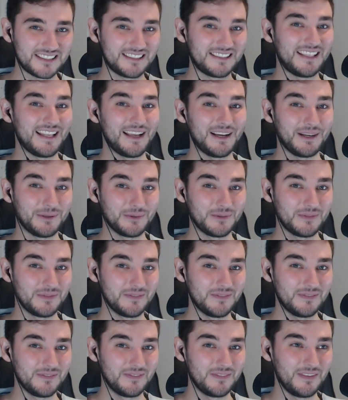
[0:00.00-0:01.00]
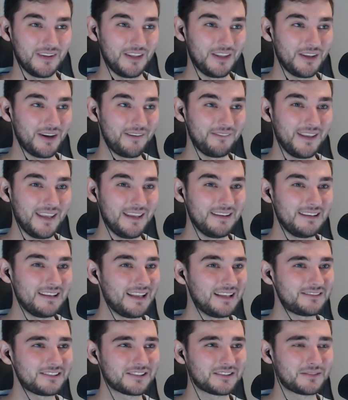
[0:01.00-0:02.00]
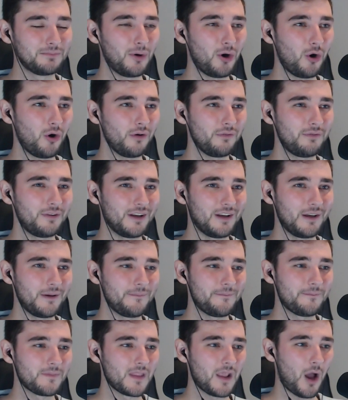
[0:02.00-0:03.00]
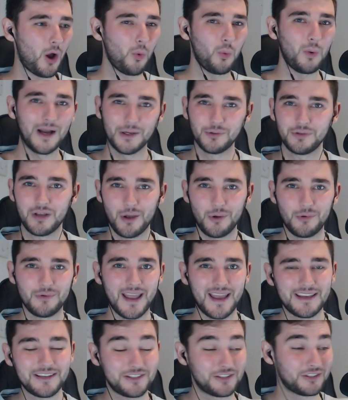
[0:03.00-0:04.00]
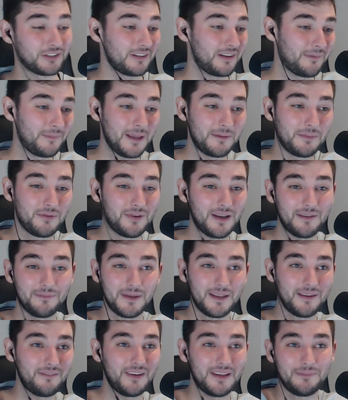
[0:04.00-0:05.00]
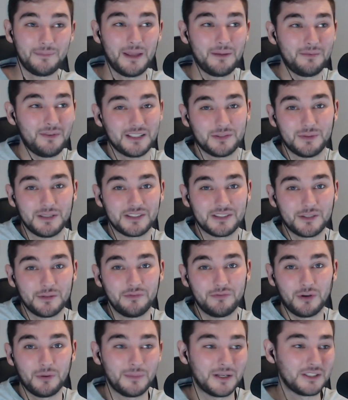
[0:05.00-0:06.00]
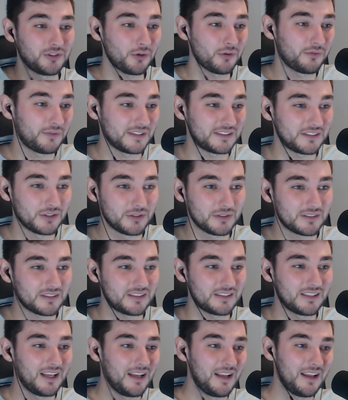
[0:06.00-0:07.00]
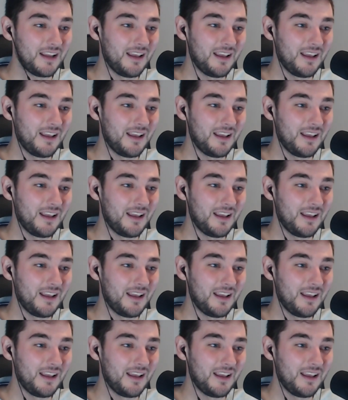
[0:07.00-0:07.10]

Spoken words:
still. You know what I mean? It's just more of a well-known nation. And maybe that's where it's coming from. My geography sucks.